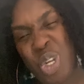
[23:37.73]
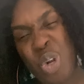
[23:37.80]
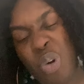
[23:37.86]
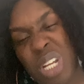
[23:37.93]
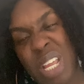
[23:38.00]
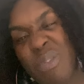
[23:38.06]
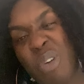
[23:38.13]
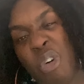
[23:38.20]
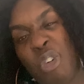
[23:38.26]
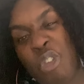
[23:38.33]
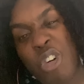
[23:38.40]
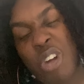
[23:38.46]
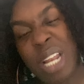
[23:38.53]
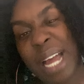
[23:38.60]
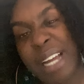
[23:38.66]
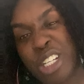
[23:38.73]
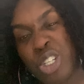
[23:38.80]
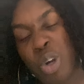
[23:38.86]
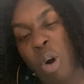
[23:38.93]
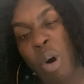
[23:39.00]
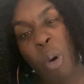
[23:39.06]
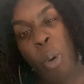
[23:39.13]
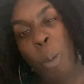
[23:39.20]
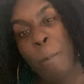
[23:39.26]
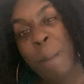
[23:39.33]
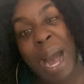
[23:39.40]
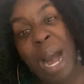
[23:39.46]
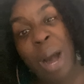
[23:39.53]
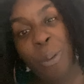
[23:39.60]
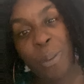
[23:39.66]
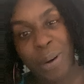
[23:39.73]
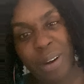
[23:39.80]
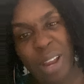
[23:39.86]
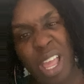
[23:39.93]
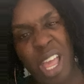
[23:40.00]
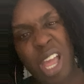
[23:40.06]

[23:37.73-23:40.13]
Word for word: You don't even realize your own power.